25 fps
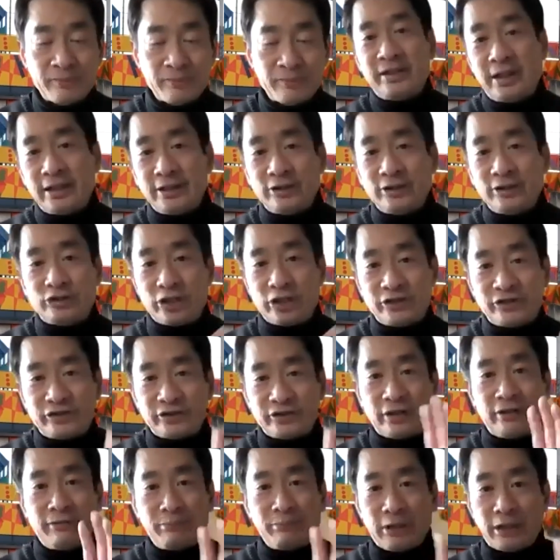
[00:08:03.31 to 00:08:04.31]
And then
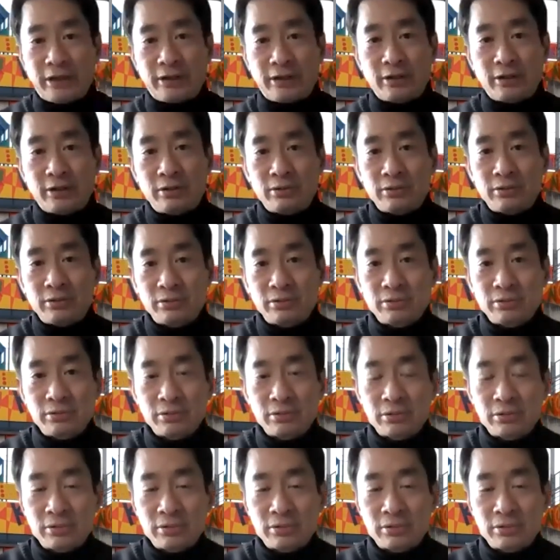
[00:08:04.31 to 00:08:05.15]
just a mere